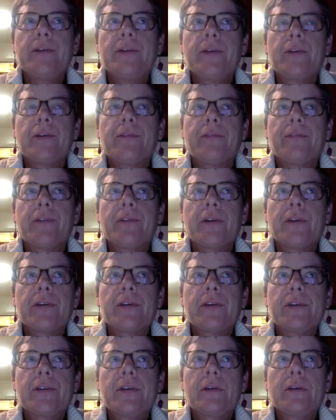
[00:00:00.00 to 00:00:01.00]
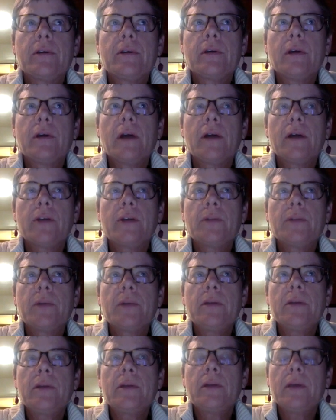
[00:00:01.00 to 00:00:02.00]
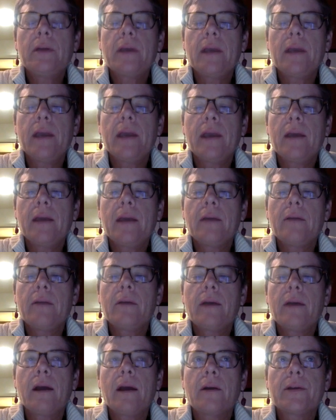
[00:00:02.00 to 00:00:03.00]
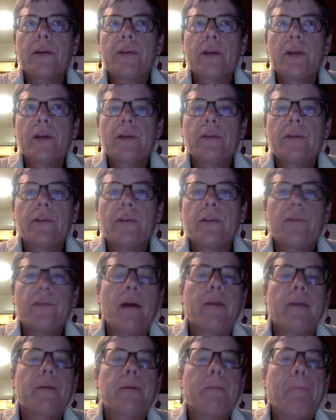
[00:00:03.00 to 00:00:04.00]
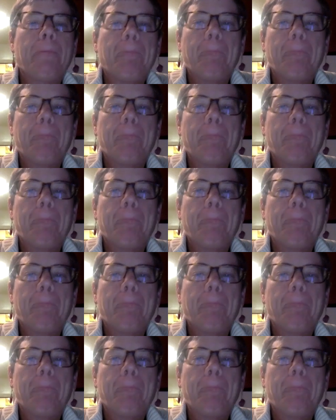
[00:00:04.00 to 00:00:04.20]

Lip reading: your first husband and our son's father.